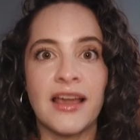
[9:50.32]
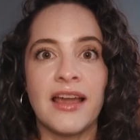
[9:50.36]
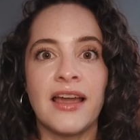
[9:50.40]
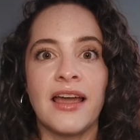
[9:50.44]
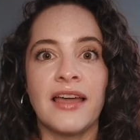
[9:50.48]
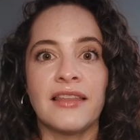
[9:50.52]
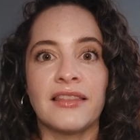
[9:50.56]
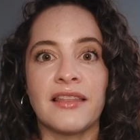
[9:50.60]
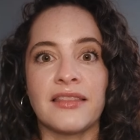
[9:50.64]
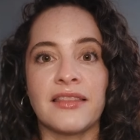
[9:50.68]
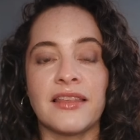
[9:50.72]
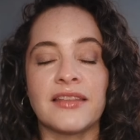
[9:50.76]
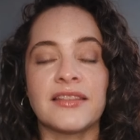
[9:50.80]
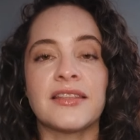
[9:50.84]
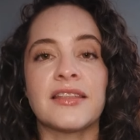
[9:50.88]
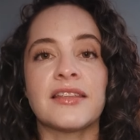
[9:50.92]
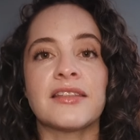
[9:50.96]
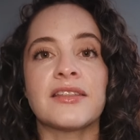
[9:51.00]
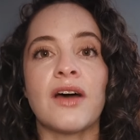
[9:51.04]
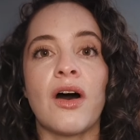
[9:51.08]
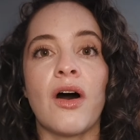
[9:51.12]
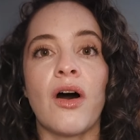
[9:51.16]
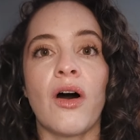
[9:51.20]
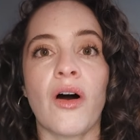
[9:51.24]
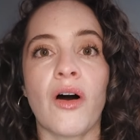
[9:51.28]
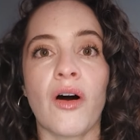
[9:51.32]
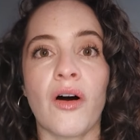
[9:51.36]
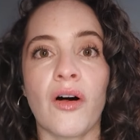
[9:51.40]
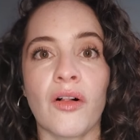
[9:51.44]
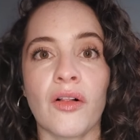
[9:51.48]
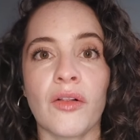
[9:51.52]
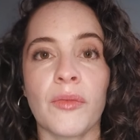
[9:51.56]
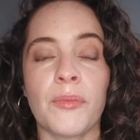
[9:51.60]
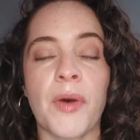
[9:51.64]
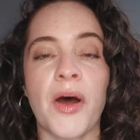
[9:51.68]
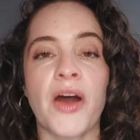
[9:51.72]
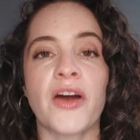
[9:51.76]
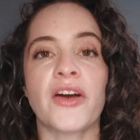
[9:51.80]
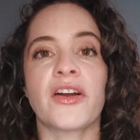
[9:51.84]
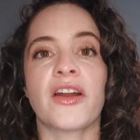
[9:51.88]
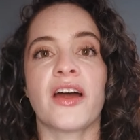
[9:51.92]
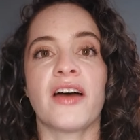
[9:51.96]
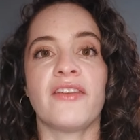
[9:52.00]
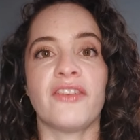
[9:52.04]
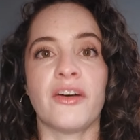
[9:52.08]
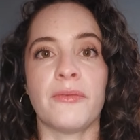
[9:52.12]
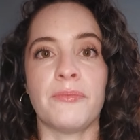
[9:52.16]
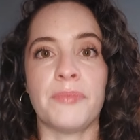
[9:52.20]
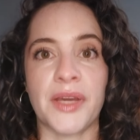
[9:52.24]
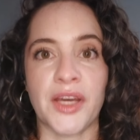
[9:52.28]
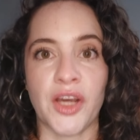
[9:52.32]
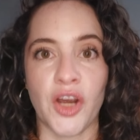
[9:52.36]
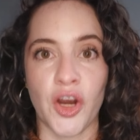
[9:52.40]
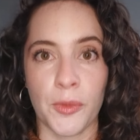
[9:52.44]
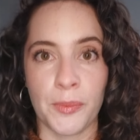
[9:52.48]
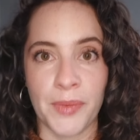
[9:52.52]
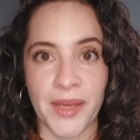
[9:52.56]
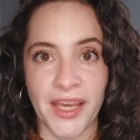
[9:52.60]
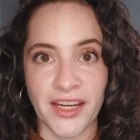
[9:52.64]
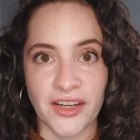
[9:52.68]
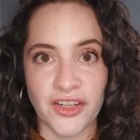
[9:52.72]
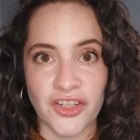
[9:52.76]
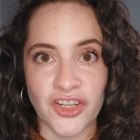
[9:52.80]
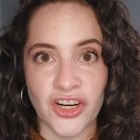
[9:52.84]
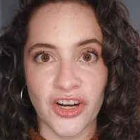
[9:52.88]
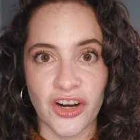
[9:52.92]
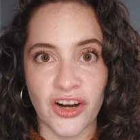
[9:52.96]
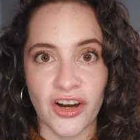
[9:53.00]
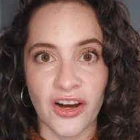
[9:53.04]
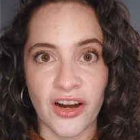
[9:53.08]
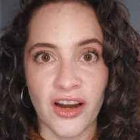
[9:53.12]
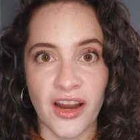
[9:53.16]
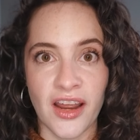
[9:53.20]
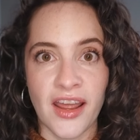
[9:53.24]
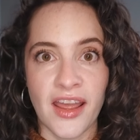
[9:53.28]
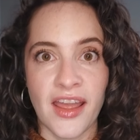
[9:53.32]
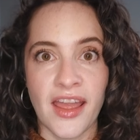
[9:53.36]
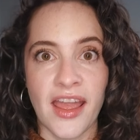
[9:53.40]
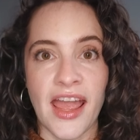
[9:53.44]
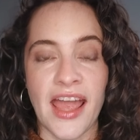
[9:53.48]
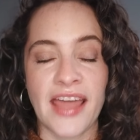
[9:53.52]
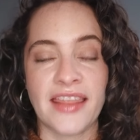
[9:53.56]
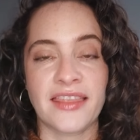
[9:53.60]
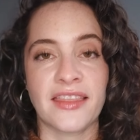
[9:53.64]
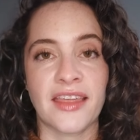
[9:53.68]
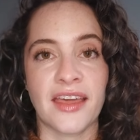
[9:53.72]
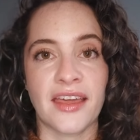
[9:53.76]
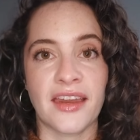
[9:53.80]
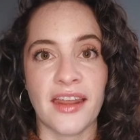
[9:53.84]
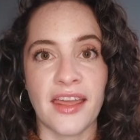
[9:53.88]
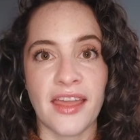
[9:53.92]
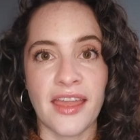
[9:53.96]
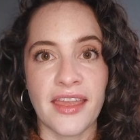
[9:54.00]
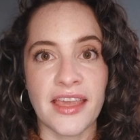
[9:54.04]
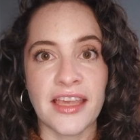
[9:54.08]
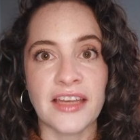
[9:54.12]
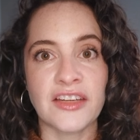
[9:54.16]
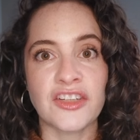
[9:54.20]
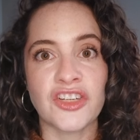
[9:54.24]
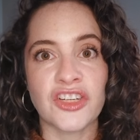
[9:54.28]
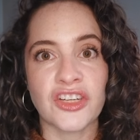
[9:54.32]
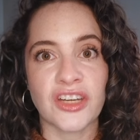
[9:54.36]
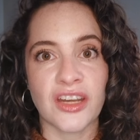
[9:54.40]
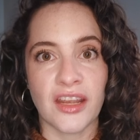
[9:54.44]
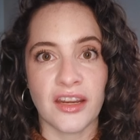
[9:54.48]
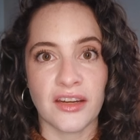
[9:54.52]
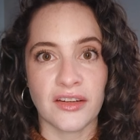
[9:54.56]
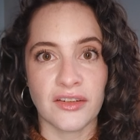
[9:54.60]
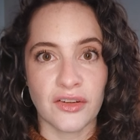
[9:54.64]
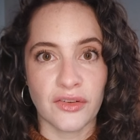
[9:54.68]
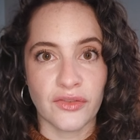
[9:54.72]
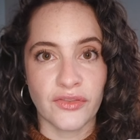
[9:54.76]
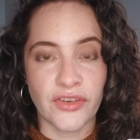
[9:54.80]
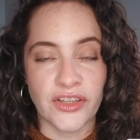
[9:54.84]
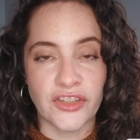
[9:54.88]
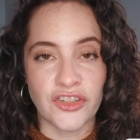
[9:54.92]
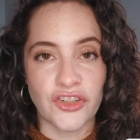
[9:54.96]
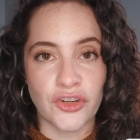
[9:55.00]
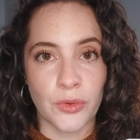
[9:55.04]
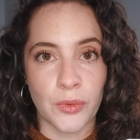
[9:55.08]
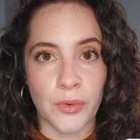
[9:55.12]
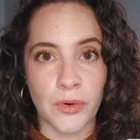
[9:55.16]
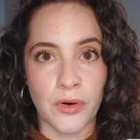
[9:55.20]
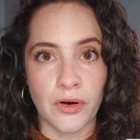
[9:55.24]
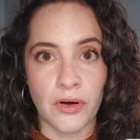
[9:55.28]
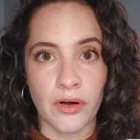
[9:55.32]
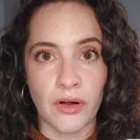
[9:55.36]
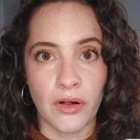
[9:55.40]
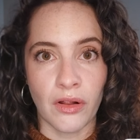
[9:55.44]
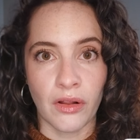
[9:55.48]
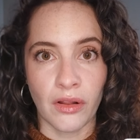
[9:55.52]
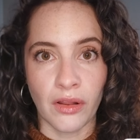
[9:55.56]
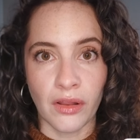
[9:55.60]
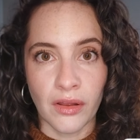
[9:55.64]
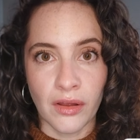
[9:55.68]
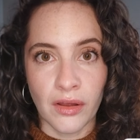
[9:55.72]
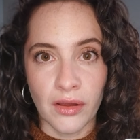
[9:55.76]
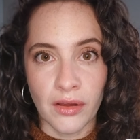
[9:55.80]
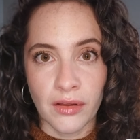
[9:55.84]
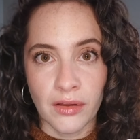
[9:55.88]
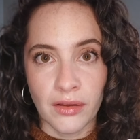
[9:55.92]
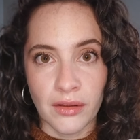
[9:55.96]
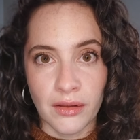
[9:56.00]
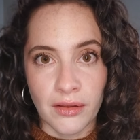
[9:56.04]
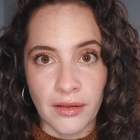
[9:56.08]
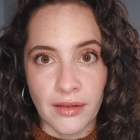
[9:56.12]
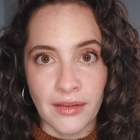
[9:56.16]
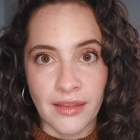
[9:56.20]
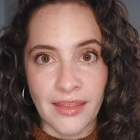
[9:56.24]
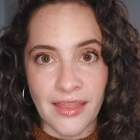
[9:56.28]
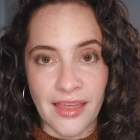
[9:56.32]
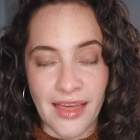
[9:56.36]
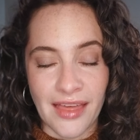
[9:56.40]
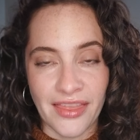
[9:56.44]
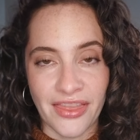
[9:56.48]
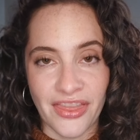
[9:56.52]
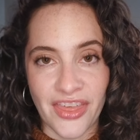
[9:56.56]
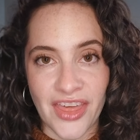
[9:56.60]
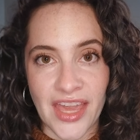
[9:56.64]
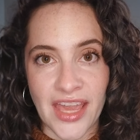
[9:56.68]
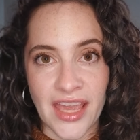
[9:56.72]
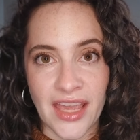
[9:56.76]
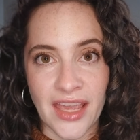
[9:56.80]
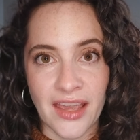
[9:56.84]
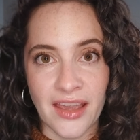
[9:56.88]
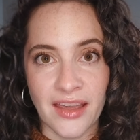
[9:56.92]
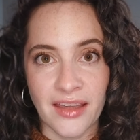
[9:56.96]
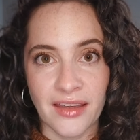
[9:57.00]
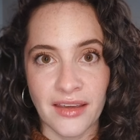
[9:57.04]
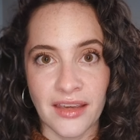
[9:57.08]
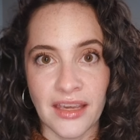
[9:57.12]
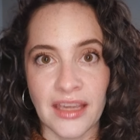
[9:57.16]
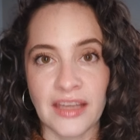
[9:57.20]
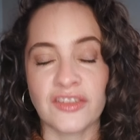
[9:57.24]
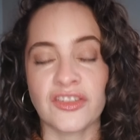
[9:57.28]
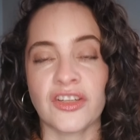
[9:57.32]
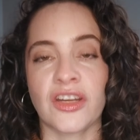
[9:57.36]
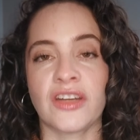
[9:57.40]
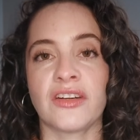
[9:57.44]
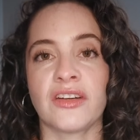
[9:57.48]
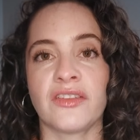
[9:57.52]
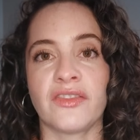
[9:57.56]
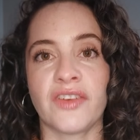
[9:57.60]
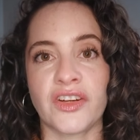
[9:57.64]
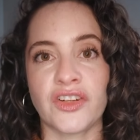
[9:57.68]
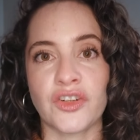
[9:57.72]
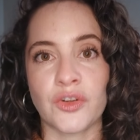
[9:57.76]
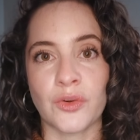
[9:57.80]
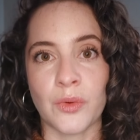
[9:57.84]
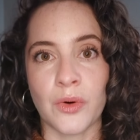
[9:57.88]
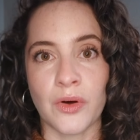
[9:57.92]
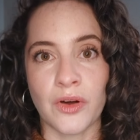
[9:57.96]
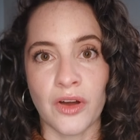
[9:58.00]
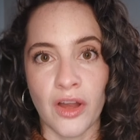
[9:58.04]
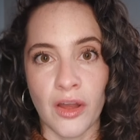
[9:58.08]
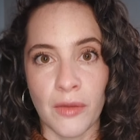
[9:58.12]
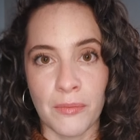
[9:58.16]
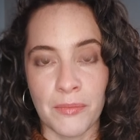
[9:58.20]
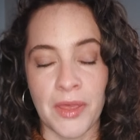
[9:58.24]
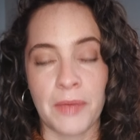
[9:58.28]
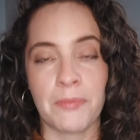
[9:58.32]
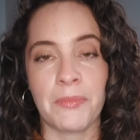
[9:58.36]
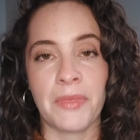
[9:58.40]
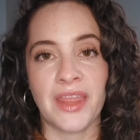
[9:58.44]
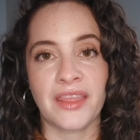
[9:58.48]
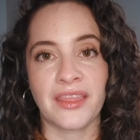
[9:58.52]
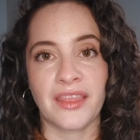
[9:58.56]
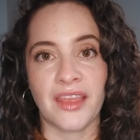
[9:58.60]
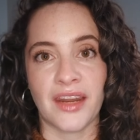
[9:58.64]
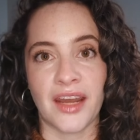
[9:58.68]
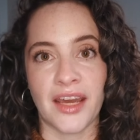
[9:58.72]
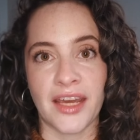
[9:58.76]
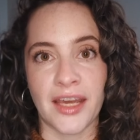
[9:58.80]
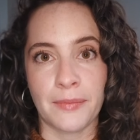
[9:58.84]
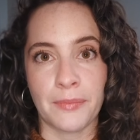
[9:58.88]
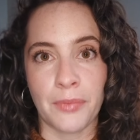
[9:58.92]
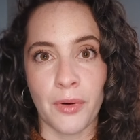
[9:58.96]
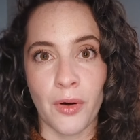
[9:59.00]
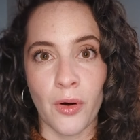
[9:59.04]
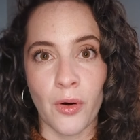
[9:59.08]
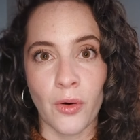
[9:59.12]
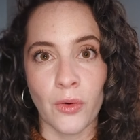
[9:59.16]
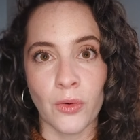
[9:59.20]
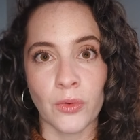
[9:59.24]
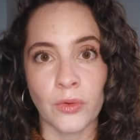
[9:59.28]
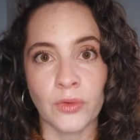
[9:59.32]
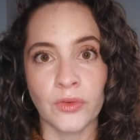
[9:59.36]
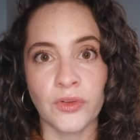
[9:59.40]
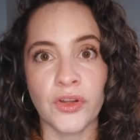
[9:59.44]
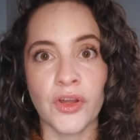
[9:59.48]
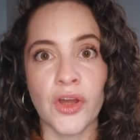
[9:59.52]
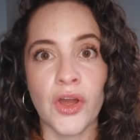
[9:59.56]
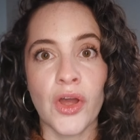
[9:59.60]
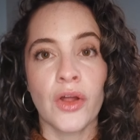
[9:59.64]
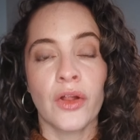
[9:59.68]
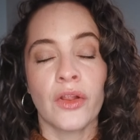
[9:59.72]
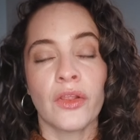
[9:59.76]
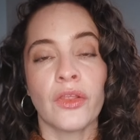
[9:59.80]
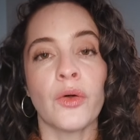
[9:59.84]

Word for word: that this is all part of a bigger picture and that each individual thing, each individual commitment that I uphold, the